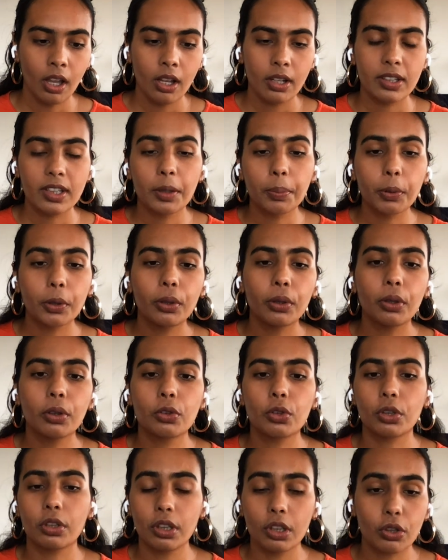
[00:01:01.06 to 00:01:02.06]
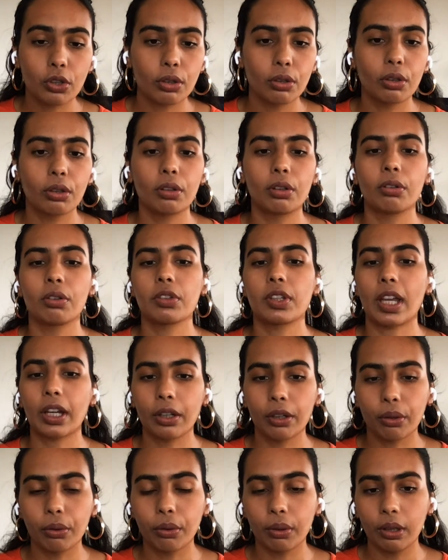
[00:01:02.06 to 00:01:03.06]
Typical traditional
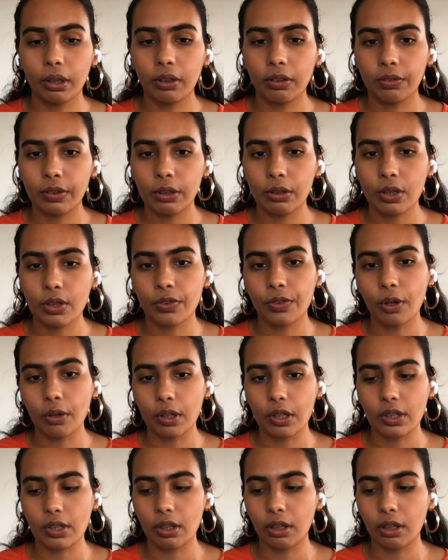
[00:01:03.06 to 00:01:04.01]
technical interviews focus